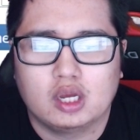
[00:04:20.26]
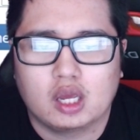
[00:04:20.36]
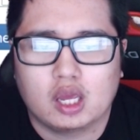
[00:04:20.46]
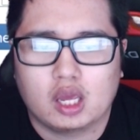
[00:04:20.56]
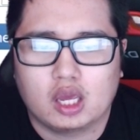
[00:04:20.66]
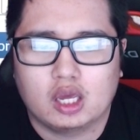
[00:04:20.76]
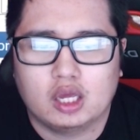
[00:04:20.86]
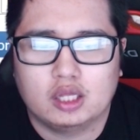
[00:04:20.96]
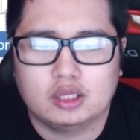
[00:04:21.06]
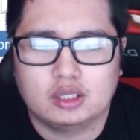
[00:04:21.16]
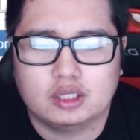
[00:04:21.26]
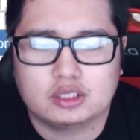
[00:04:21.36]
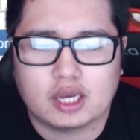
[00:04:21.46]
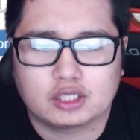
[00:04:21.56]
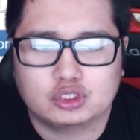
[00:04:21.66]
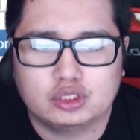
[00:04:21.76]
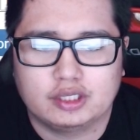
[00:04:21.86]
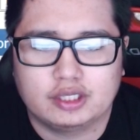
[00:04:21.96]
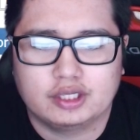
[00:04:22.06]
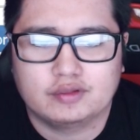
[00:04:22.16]
and this
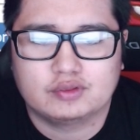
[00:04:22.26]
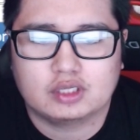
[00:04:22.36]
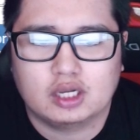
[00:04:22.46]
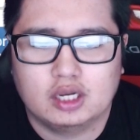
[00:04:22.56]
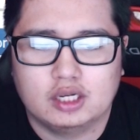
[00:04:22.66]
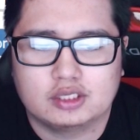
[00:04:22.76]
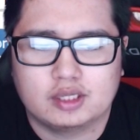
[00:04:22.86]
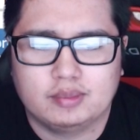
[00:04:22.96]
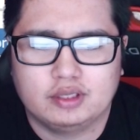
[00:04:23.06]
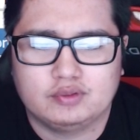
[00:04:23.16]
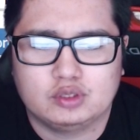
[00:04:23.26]
actually gives us, I believe,